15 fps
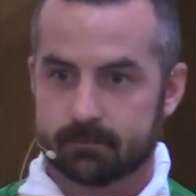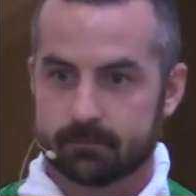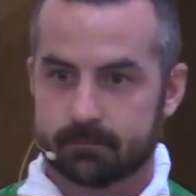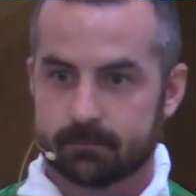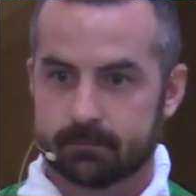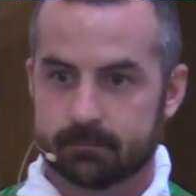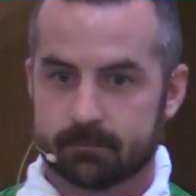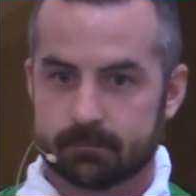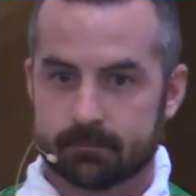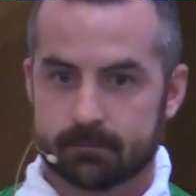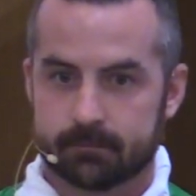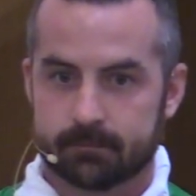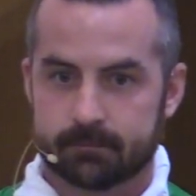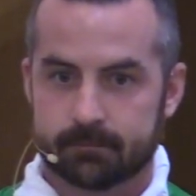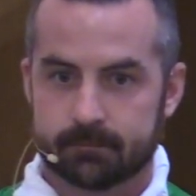
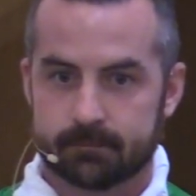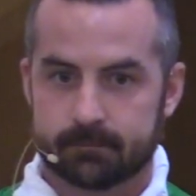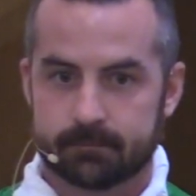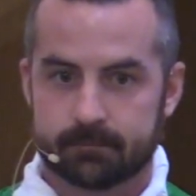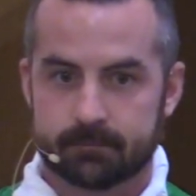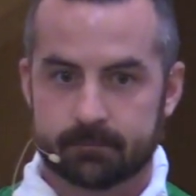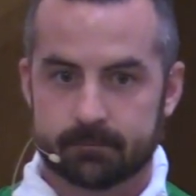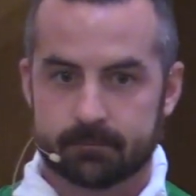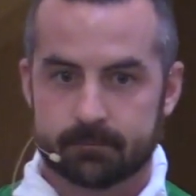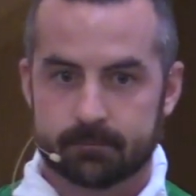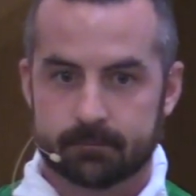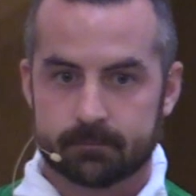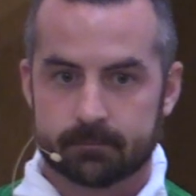[no speech]